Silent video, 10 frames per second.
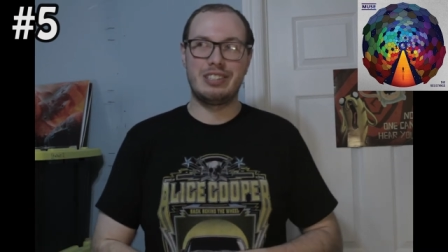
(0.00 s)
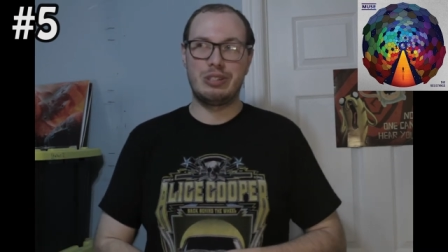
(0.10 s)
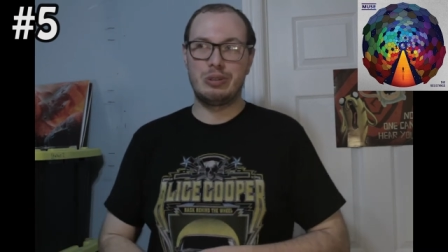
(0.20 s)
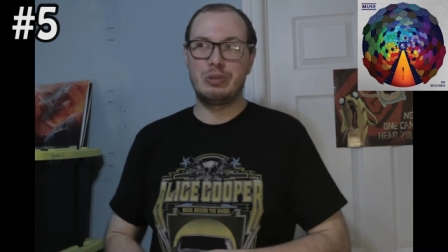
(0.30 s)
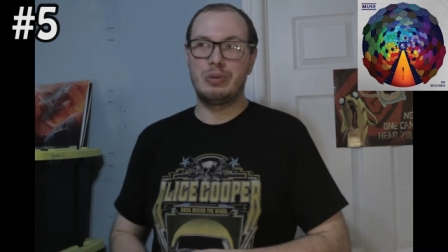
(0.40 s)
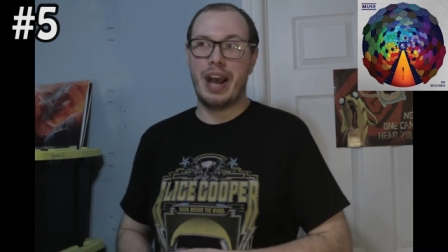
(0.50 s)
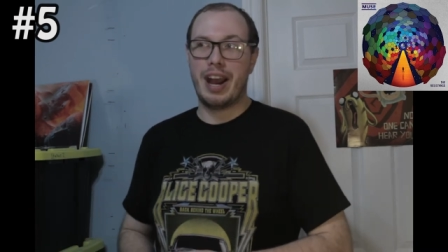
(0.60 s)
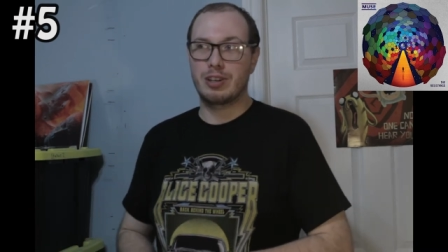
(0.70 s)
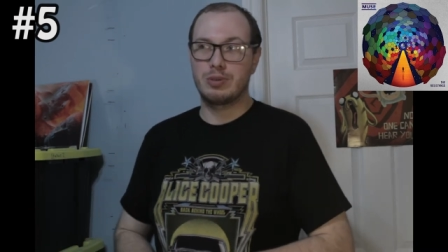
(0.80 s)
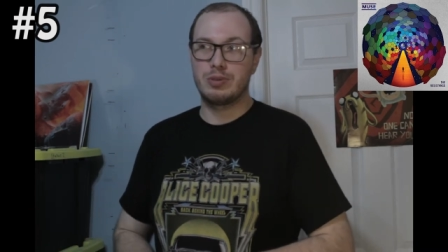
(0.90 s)
to
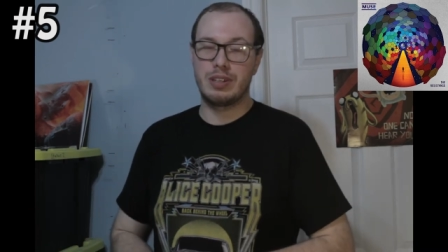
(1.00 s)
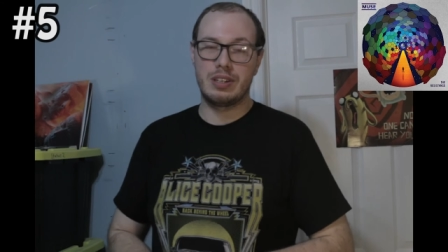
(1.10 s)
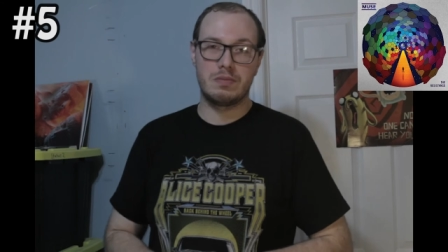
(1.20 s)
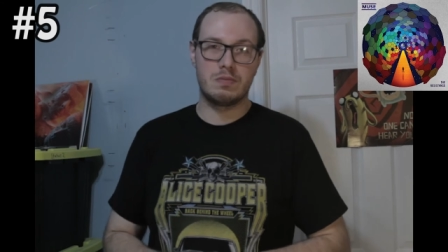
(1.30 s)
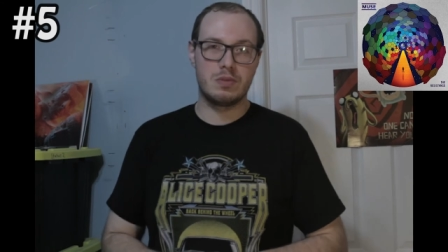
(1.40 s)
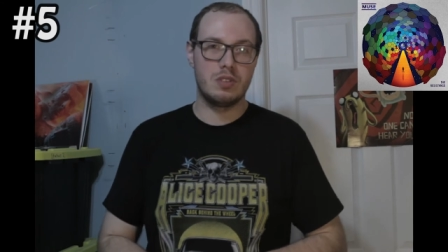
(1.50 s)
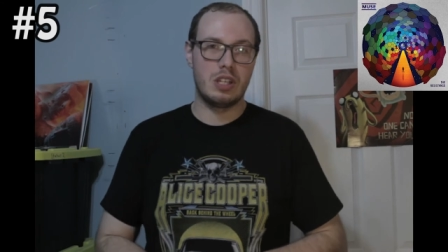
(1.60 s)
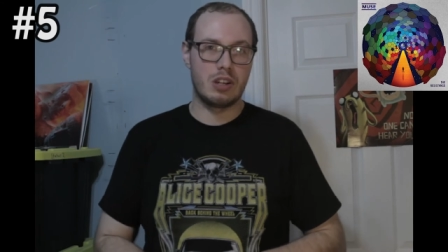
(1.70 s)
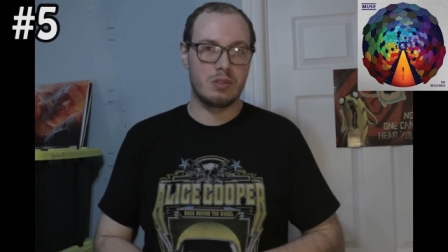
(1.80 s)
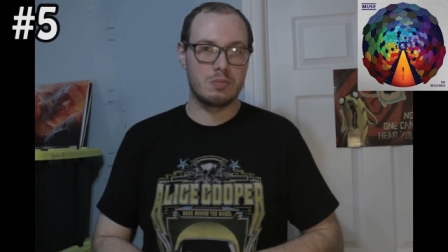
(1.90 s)
actually, you
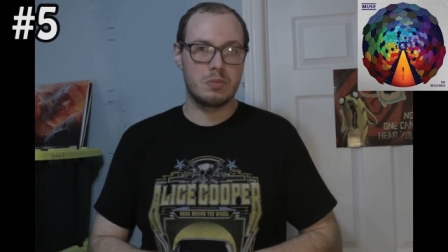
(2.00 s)
know,